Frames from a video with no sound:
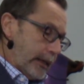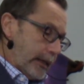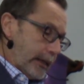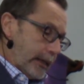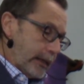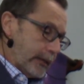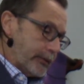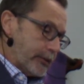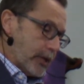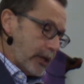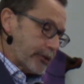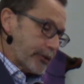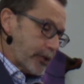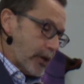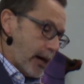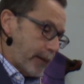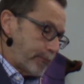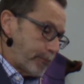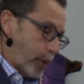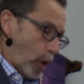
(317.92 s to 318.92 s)
It does
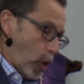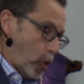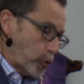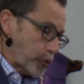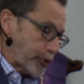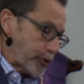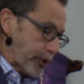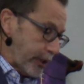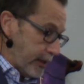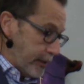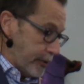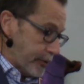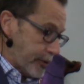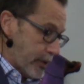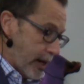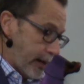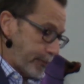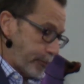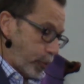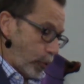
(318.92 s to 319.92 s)
not boast. It is
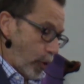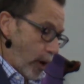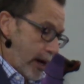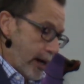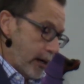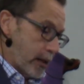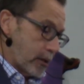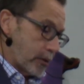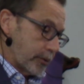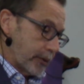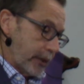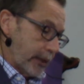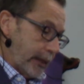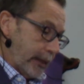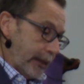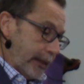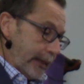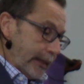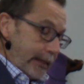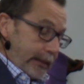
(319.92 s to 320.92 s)
not proud.
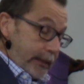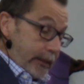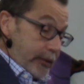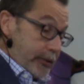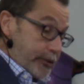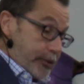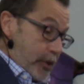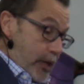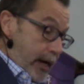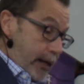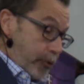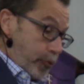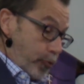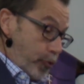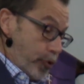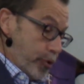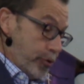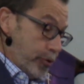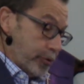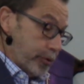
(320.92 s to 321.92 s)
It is
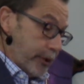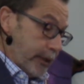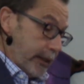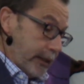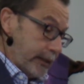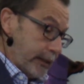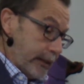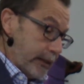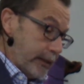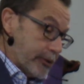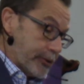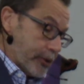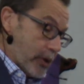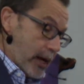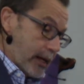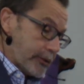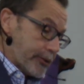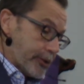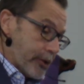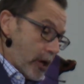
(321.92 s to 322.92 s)
not rude. It is
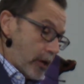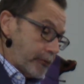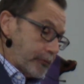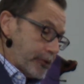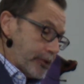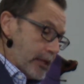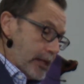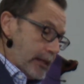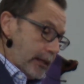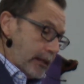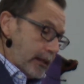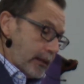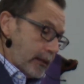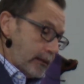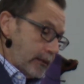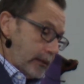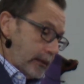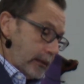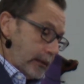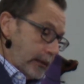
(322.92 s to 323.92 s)
not self
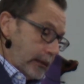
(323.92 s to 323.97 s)
seeking.